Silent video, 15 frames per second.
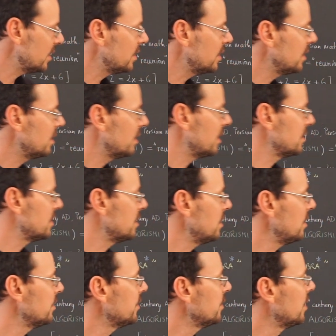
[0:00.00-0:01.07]
details
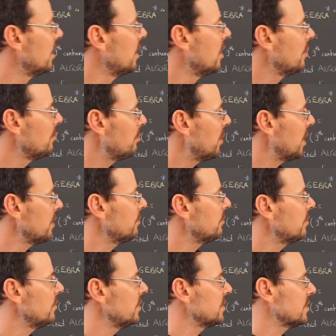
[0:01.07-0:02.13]
here, but we
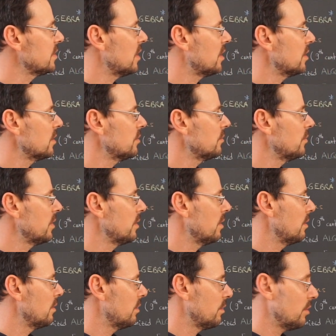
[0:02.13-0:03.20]
will start with
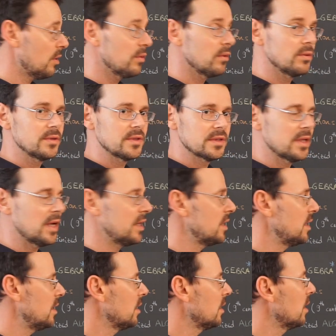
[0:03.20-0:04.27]
a thorough
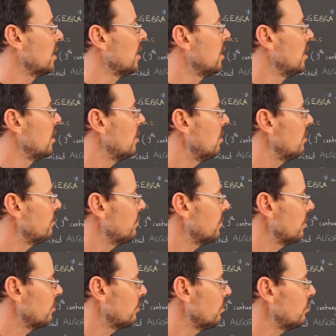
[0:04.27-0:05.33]
studying of
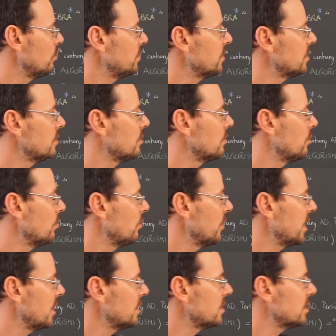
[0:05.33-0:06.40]
groups,
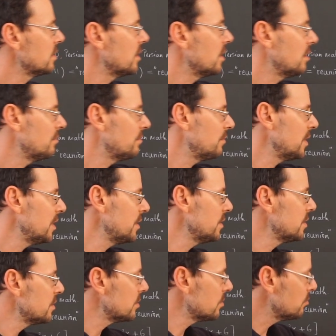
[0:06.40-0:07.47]
rings and
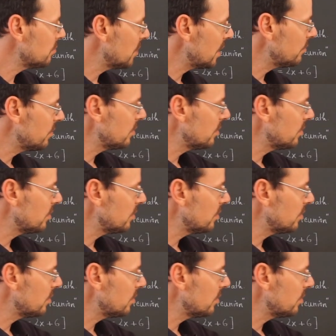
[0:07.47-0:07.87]
fields, maybe a